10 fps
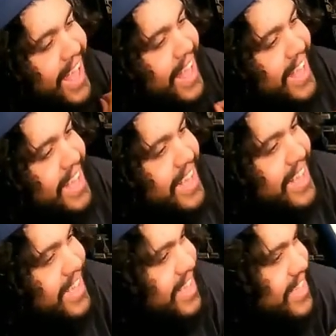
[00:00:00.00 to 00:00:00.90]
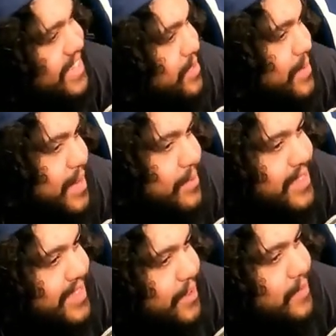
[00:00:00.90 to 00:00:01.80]
like so she's been up
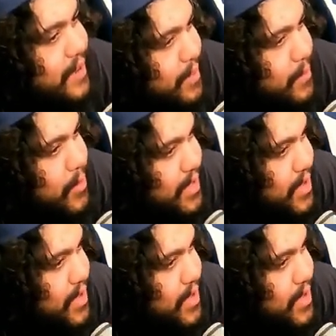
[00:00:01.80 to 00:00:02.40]
since like five in the morning cooking